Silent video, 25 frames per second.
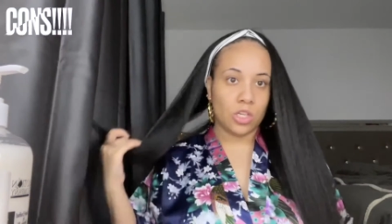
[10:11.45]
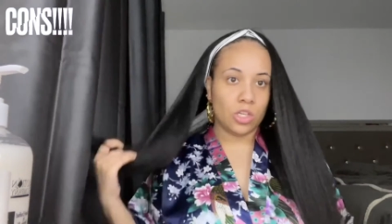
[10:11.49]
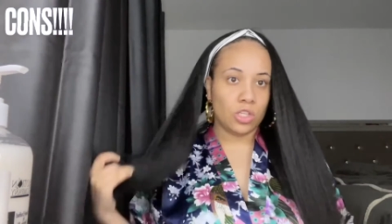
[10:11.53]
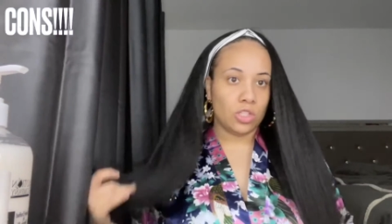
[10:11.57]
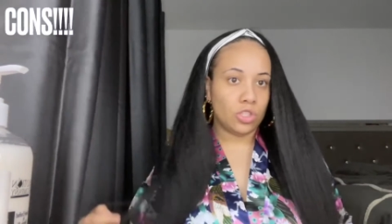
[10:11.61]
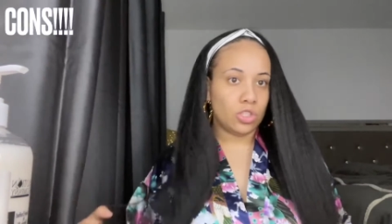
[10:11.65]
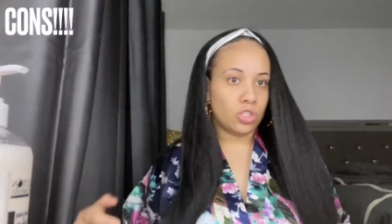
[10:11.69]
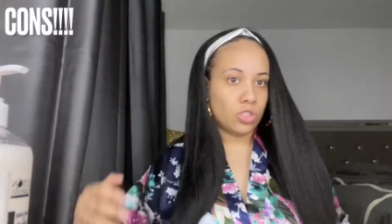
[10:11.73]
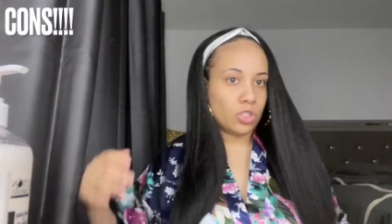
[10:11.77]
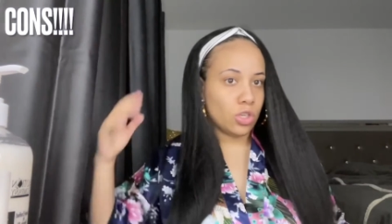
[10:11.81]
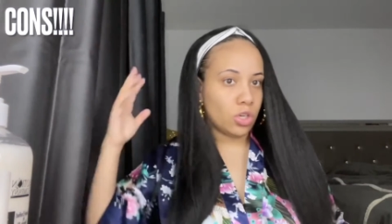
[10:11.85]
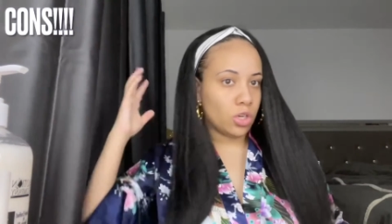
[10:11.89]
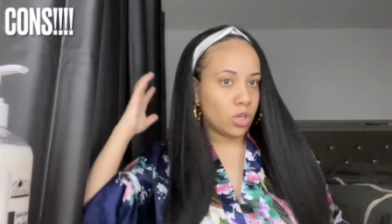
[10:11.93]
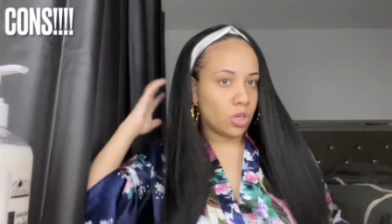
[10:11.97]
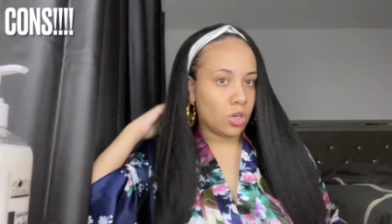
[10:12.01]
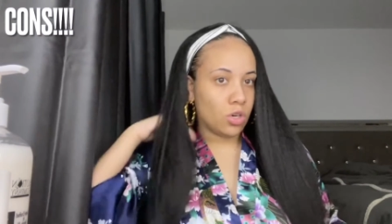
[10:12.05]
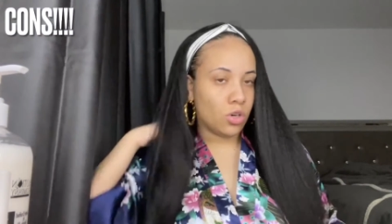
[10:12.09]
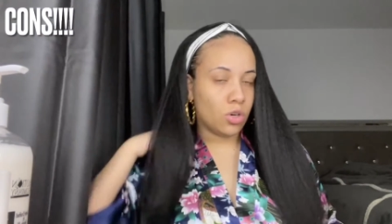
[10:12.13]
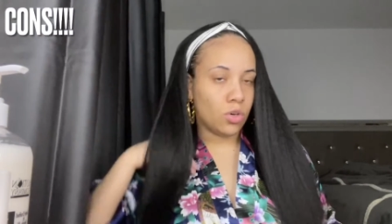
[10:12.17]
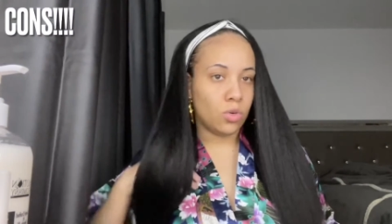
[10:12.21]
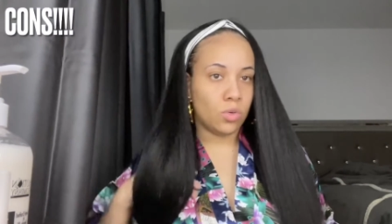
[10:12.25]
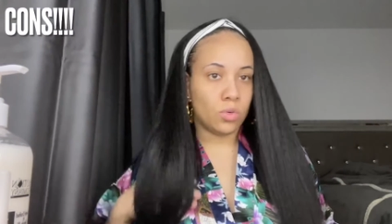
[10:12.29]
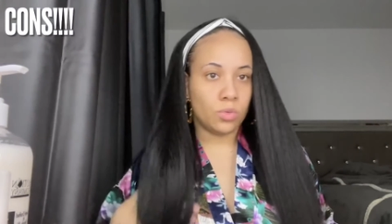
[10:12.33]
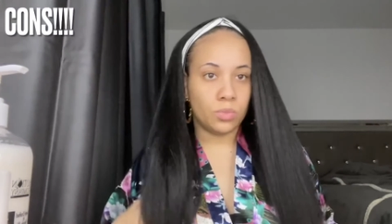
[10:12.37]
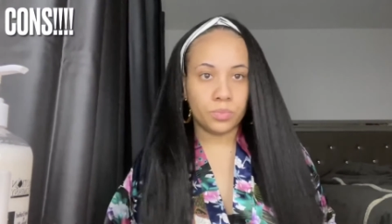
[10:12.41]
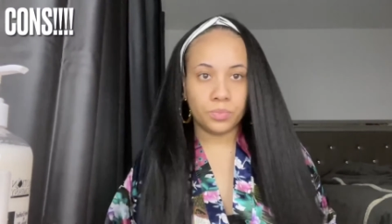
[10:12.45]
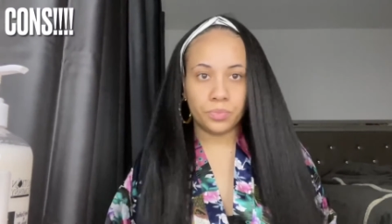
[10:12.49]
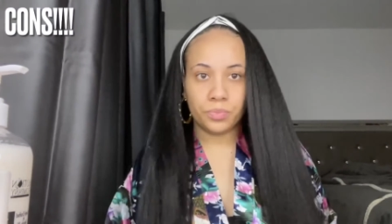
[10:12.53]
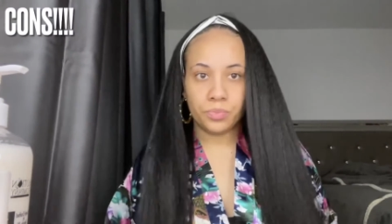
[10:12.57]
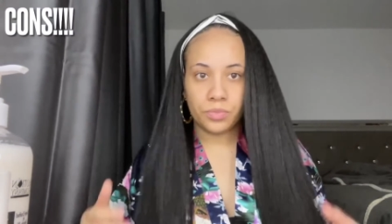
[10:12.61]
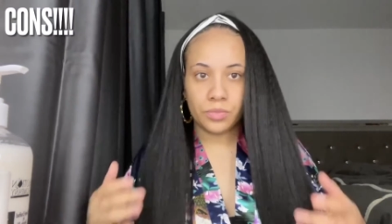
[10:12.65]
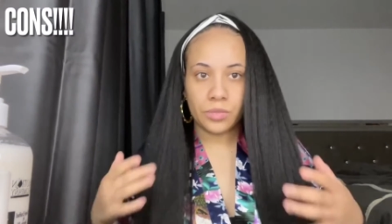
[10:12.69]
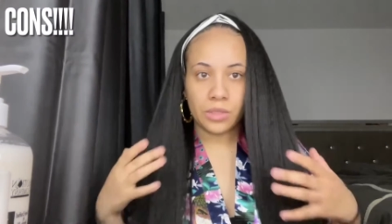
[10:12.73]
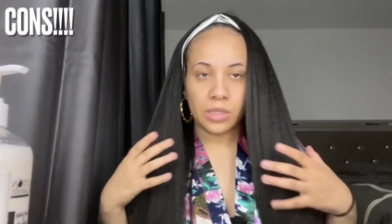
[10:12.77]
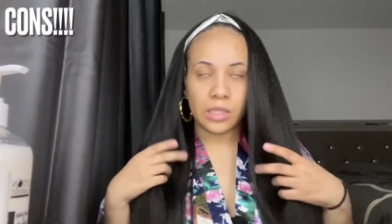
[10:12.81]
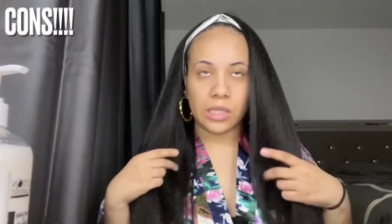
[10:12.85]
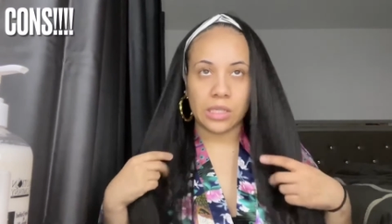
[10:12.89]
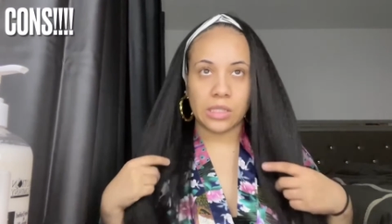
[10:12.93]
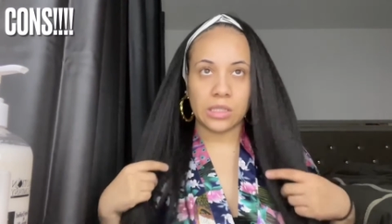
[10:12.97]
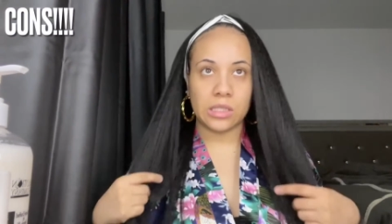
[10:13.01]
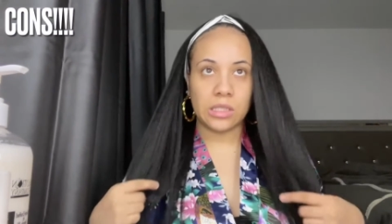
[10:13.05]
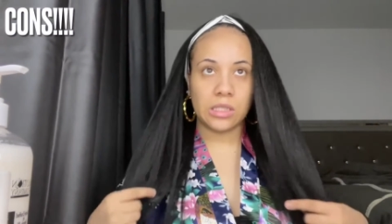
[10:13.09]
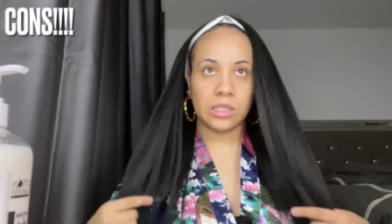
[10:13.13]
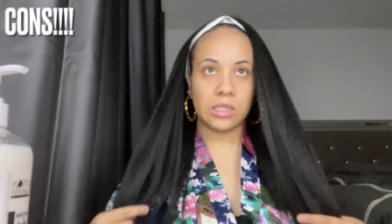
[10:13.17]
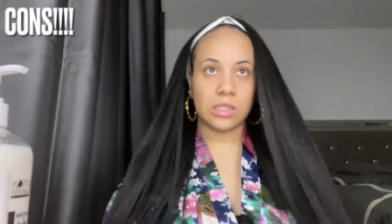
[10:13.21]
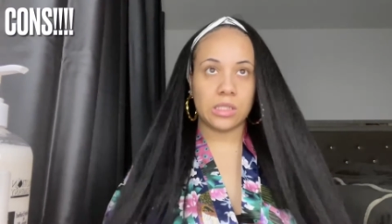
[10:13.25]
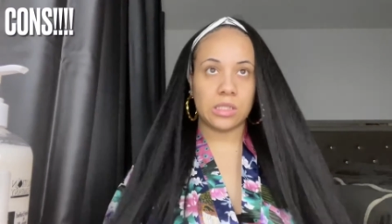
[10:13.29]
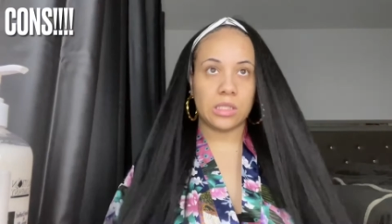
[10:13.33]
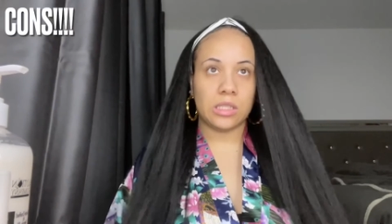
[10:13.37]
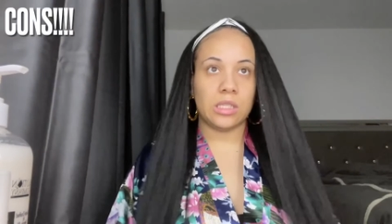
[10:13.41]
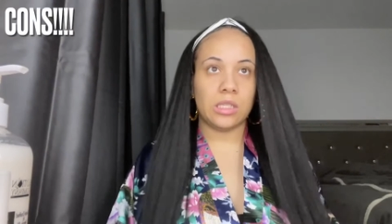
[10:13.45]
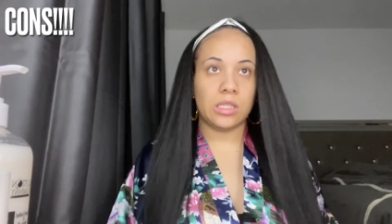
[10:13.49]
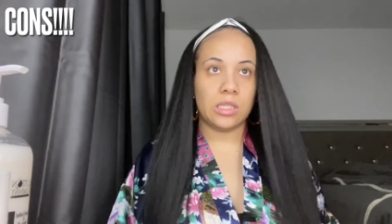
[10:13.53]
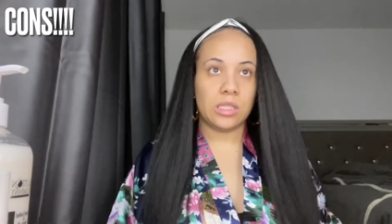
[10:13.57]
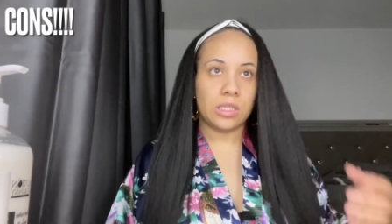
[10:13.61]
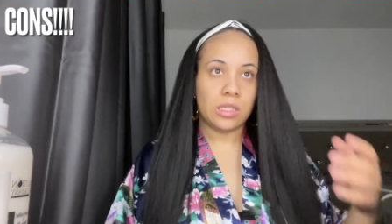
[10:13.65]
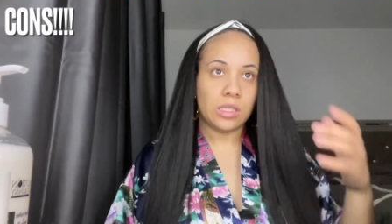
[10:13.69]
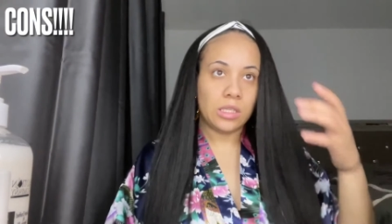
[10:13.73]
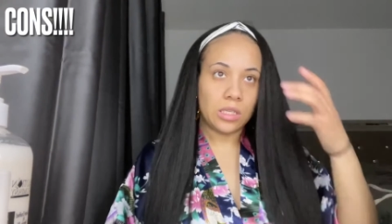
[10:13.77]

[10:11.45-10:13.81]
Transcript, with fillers: So let's see.